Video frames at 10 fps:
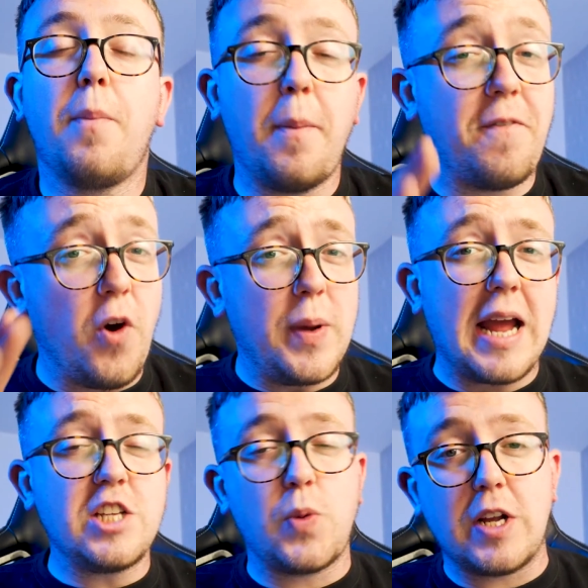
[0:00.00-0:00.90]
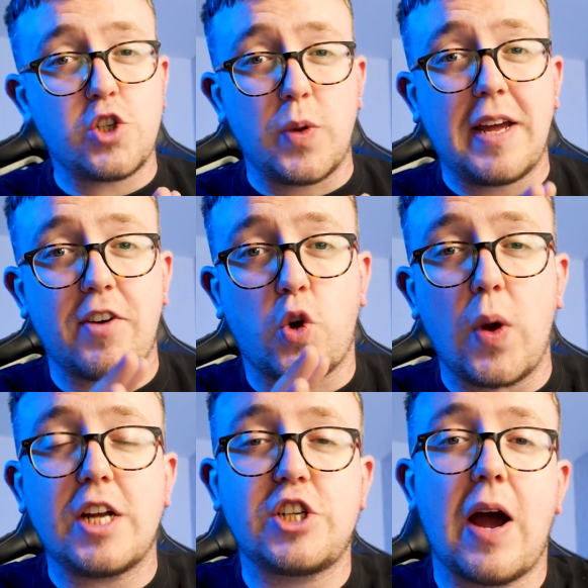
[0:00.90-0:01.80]
But before we get into it, I just want to give a
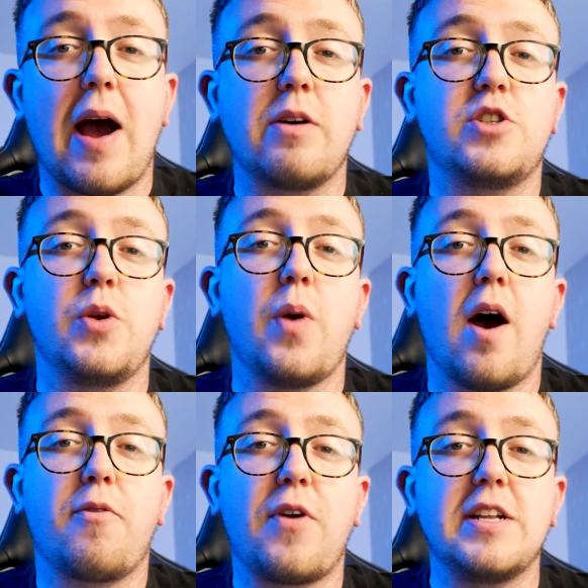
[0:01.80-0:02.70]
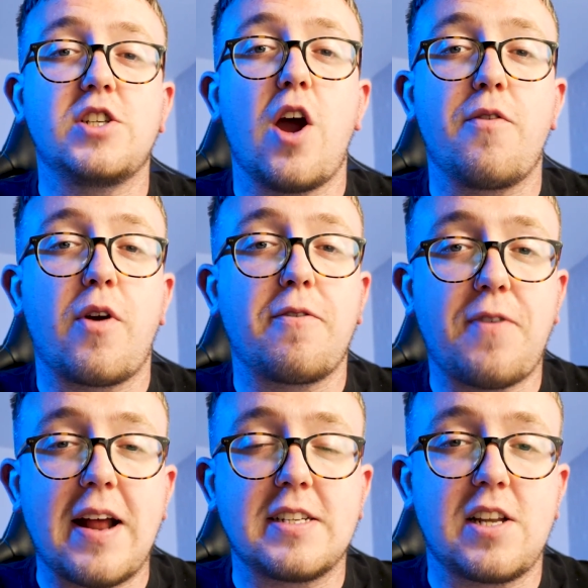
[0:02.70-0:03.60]
quick shout out to our friends over at
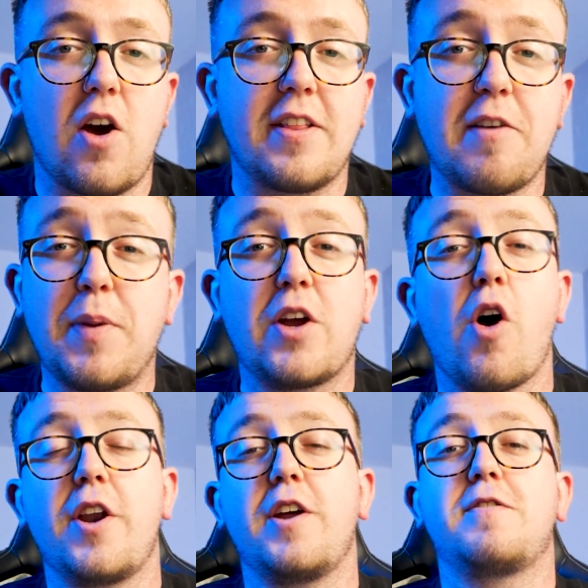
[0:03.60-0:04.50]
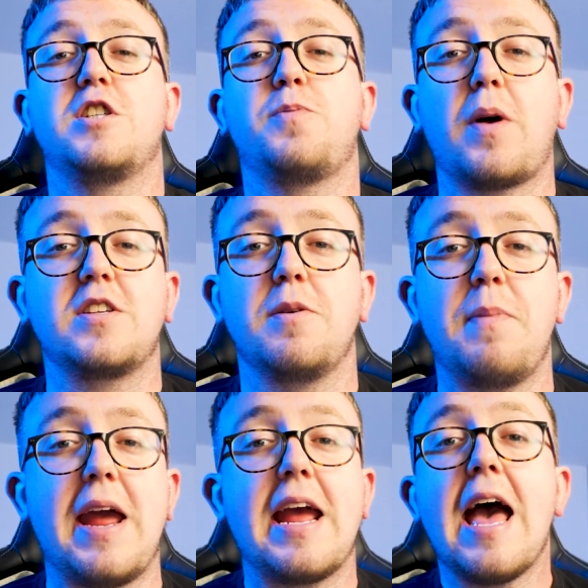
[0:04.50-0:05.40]
Fanslide. They've been kind enough to sponsor
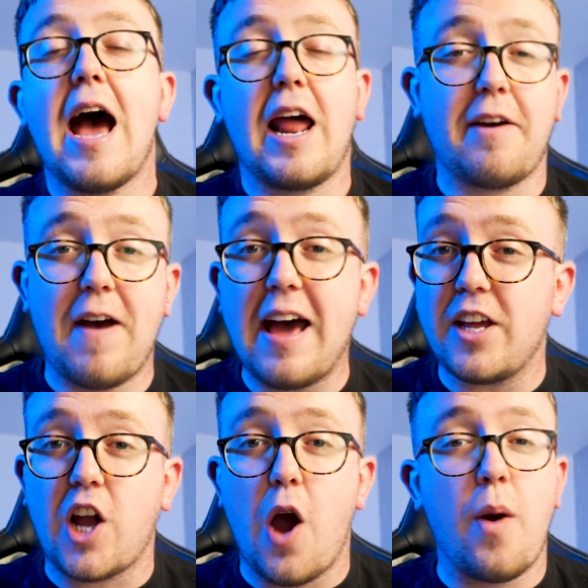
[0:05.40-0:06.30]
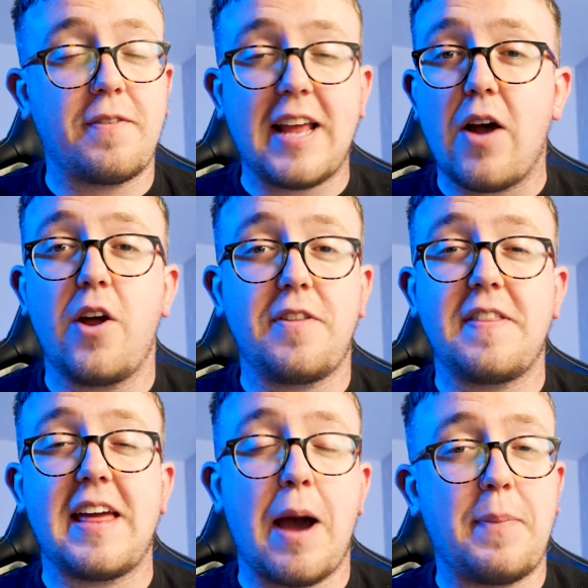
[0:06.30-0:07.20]
me and I've had a go. I've downloaded
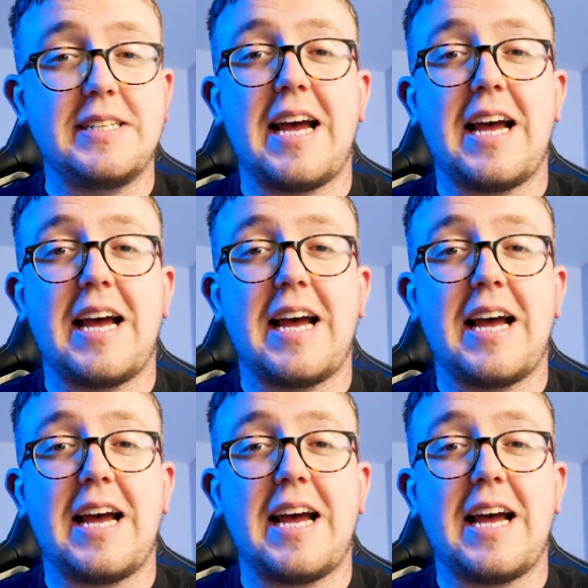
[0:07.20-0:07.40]
the app. It's